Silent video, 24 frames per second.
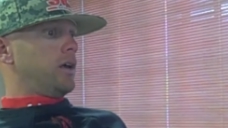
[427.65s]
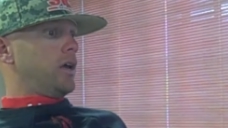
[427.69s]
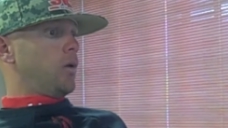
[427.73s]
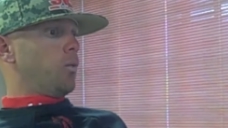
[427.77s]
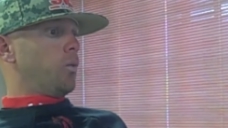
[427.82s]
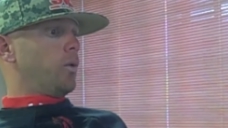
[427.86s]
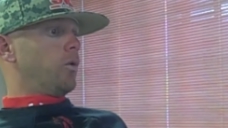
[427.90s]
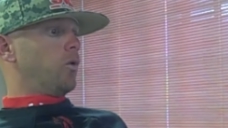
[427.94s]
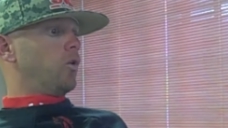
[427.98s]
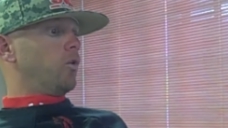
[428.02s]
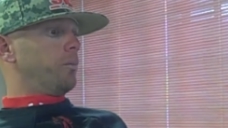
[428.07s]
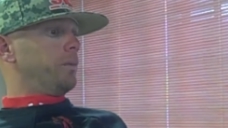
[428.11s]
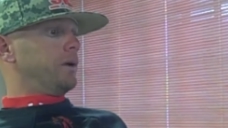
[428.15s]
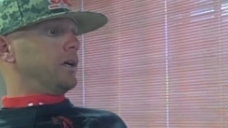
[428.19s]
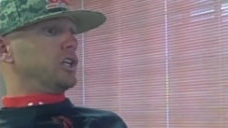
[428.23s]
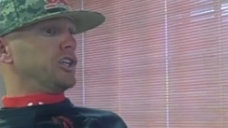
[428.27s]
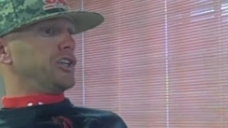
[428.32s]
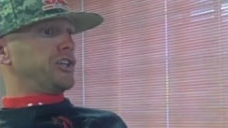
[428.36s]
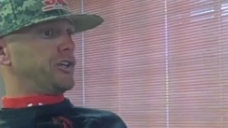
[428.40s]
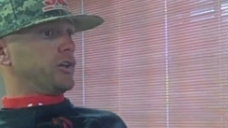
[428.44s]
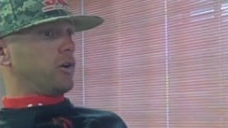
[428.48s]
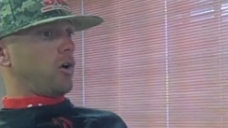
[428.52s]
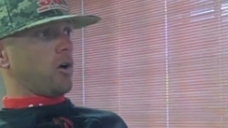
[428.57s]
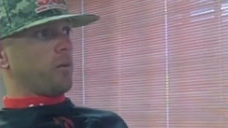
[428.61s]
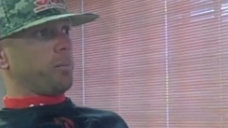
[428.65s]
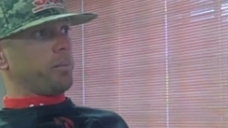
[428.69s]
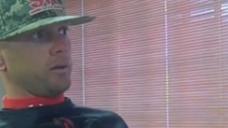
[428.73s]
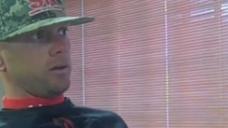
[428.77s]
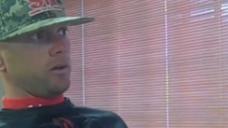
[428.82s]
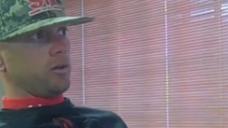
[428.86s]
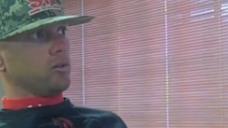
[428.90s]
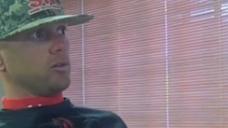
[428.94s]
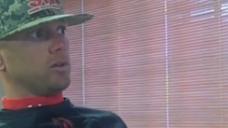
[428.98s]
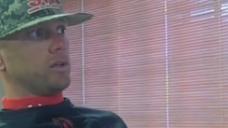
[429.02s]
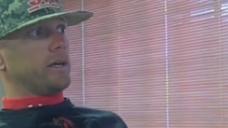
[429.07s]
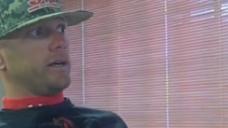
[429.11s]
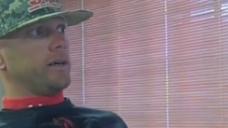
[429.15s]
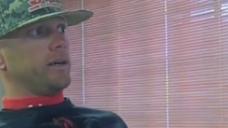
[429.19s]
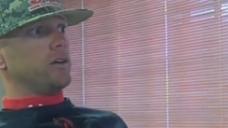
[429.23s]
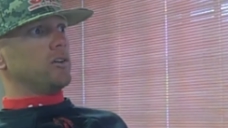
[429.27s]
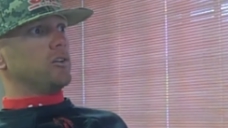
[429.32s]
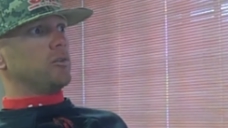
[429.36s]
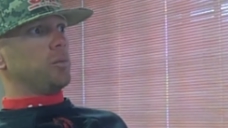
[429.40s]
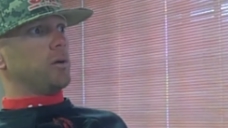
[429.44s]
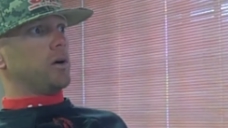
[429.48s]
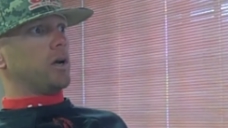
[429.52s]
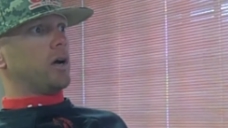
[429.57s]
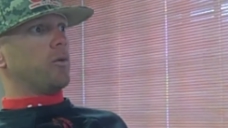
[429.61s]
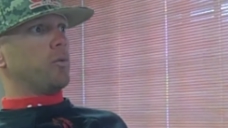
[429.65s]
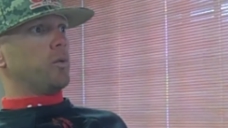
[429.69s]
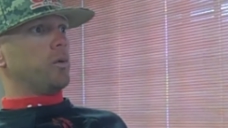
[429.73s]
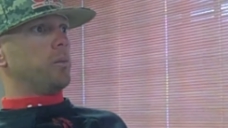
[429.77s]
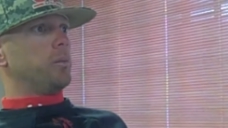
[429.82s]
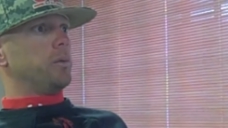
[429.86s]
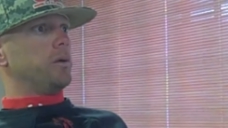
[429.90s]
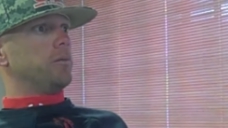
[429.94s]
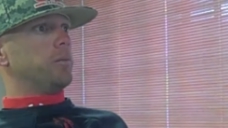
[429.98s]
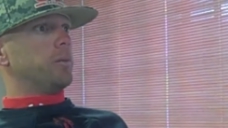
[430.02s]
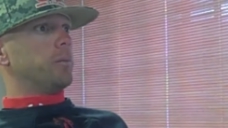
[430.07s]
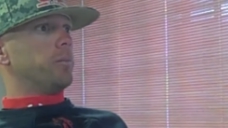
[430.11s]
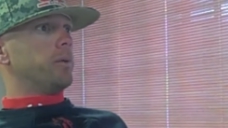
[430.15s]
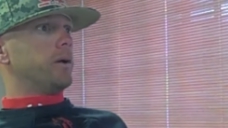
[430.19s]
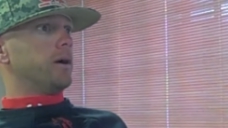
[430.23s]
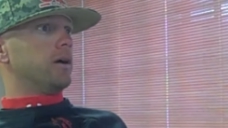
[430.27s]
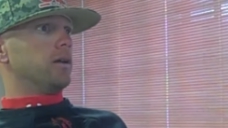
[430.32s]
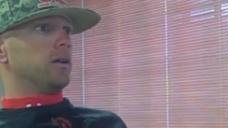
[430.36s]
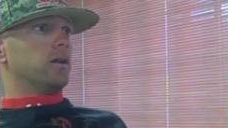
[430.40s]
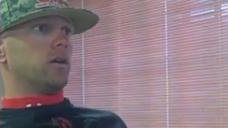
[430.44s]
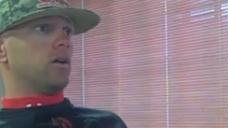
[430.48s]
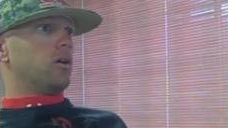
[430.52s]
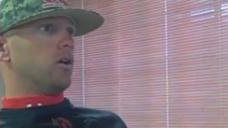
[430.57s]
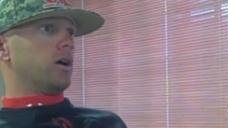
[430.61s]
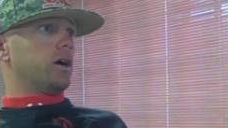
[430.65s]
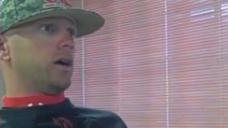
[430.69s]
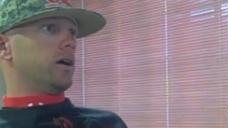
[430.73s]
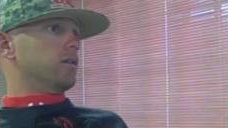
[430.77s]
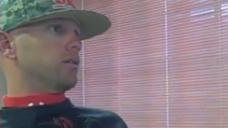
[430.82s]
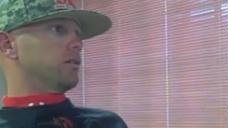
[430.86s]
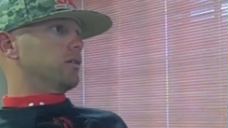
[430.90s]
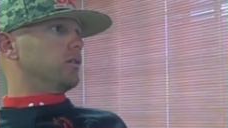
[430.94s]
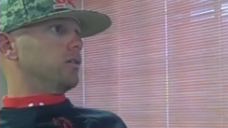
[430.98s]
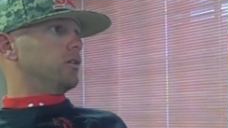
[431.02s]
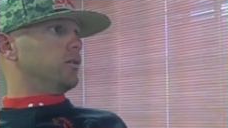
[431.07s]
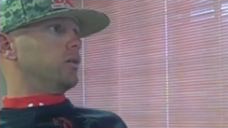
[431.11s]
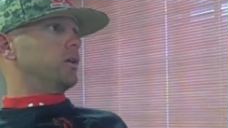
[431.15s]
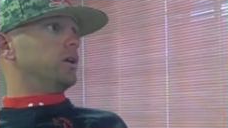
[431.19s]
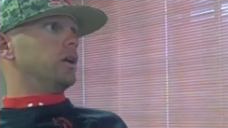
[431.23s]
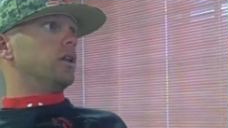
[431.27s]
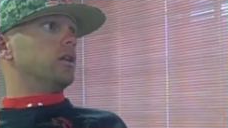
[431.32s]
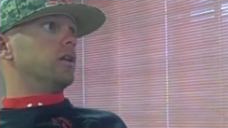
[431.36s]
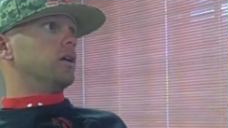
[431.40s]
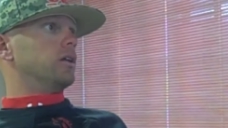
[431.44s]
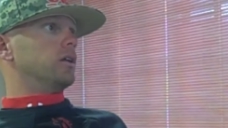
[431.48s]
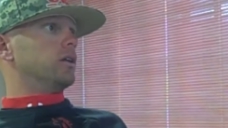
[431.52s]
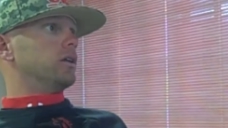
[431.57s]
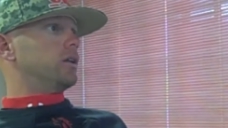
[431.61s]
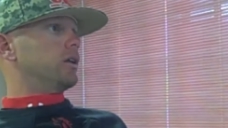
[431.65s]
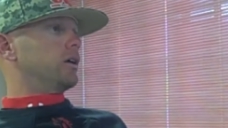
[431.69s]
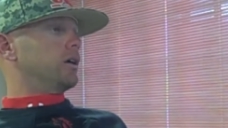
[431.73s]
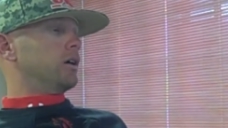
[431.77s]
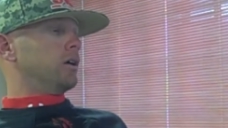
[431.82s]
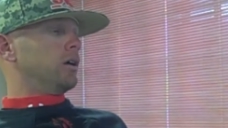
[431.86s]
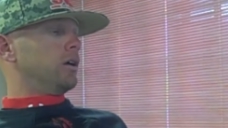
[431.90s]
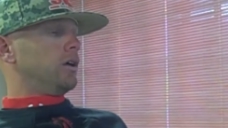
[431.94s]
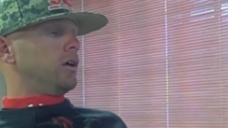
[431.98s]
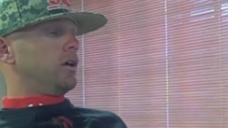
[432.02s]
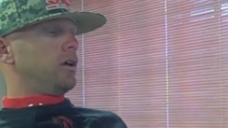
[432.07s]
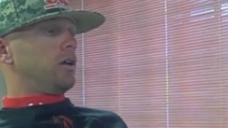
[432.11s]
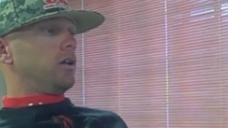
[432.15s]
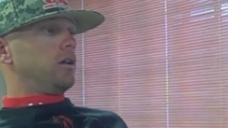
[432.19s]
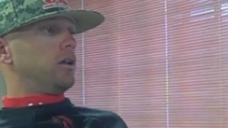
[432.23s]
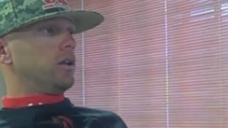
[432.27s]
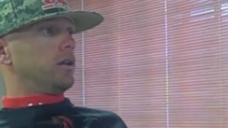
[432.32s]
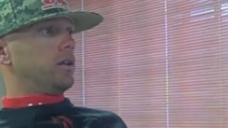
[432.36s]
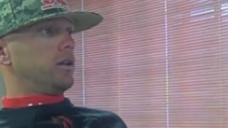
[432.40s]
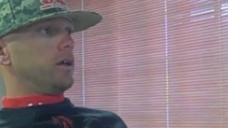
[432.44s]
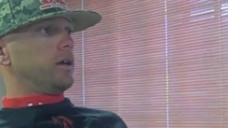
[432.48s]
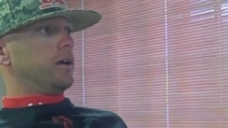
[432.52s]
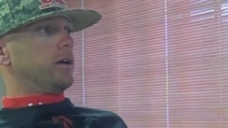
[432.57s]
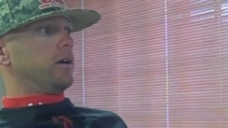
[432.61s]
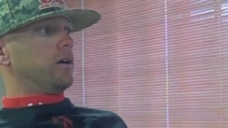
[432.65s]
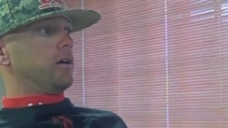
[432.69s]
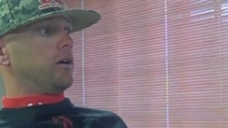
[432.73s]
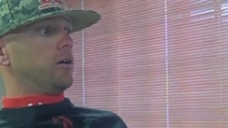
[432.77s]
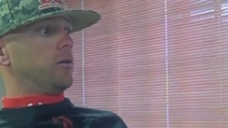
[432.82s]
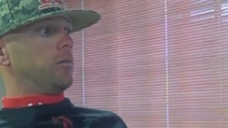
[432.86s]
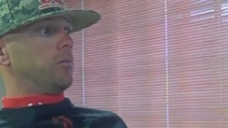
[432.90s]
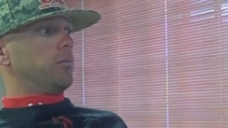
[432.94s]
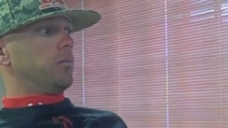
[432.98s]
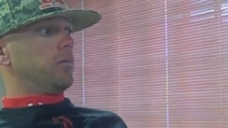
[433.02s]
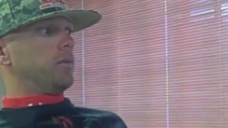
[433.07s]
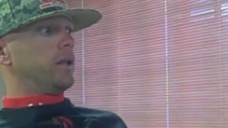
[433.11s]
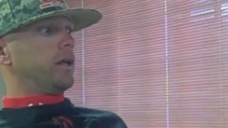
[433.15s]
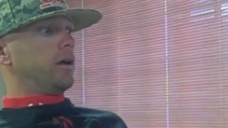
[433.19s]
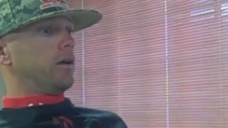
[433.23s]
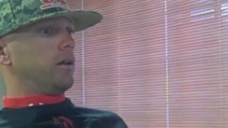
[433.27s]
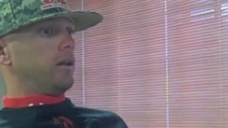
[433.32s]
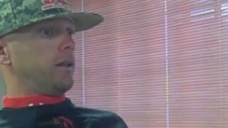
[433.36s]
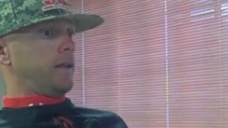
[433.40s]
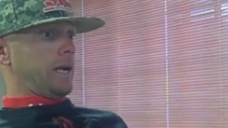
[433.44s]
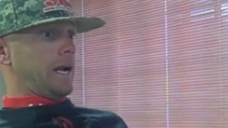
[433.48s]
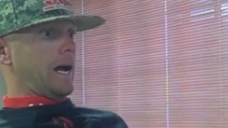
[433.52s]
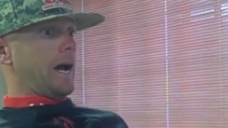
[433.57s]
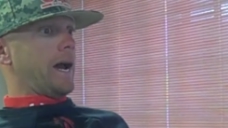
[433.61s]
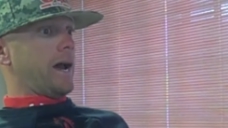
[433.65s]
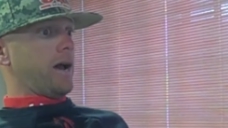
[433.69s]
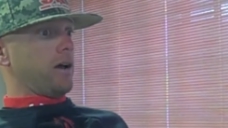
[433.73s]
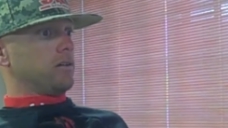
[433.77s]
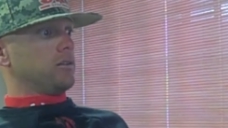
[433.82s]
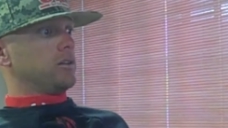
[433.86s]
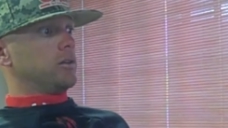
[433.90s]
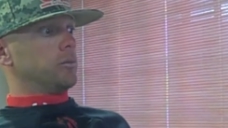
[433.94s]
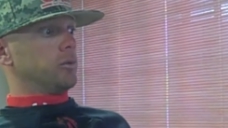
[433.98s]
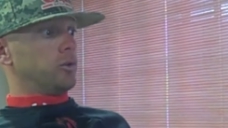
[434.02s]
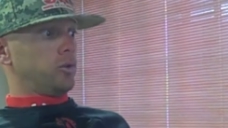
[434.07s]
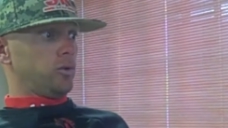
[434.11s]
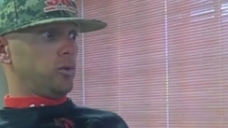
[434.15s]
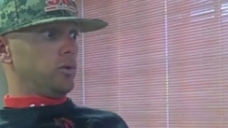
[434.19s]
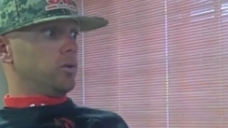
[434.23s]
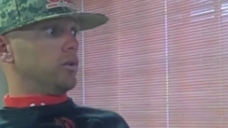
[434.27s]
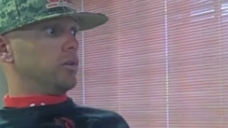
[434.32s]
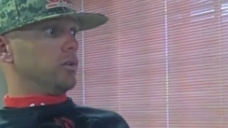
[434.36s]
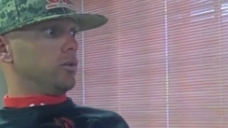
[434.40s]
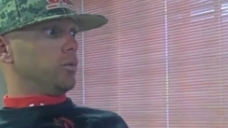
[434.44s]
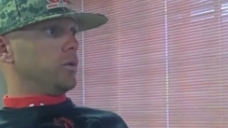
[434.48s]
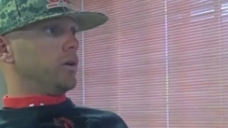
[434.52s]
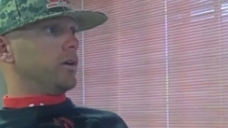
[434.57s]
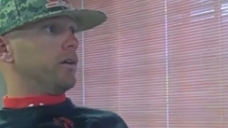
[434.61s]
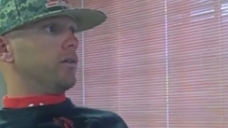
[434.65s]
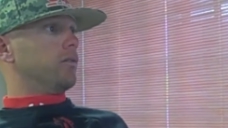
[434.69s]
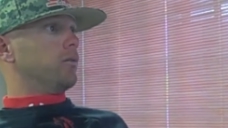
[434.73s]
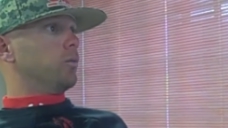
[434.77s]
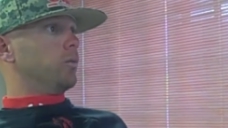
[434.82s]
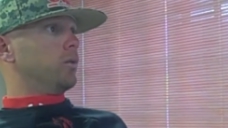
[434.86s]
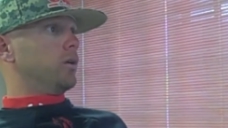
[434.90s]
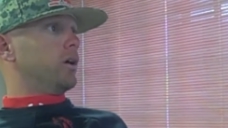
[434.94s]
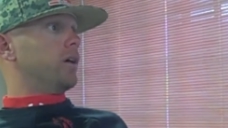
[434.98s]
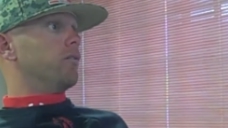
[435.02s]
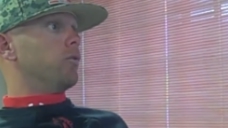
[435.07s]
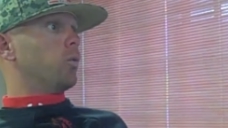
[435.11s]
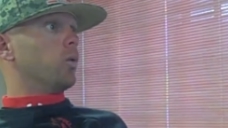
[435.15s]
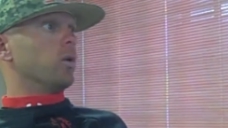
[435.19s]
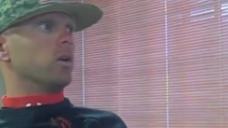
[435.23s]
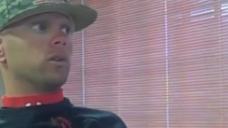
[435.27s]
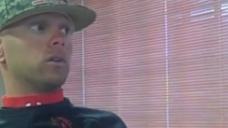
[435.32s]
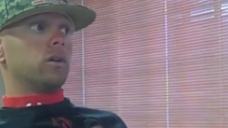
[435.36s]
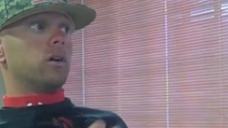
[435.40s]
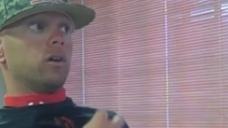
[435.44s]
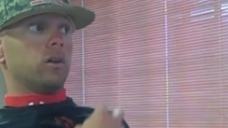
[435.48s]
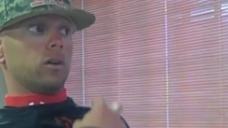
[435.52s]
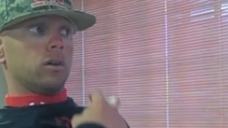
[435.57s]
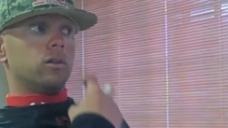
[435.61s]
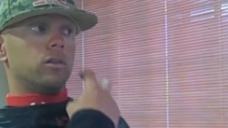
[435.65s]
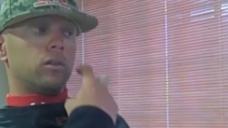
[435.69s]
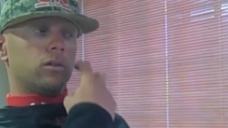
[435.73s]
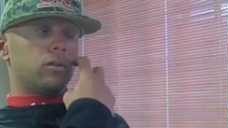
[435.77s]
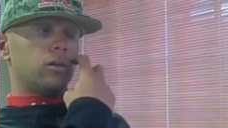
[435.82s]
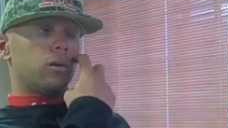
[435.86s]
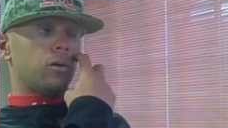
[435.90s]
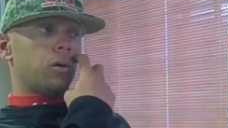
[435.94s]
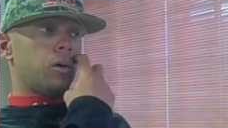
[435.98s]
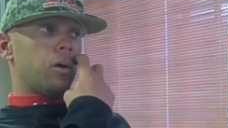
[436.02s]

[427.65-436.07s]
We won't be as sharp in those areas, but I will be prepared that our guys can do anything that I ask them to do, because we'll have worked on it. So.